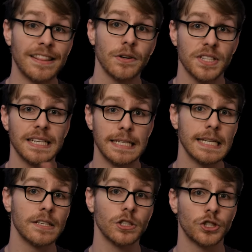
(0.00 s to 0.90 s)
And there is a
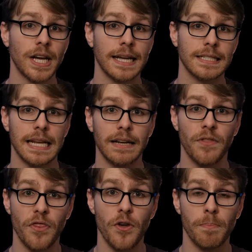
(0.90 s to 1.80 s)
decent chance that if
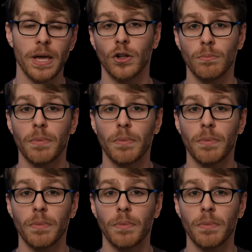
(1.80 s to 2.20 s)
the pill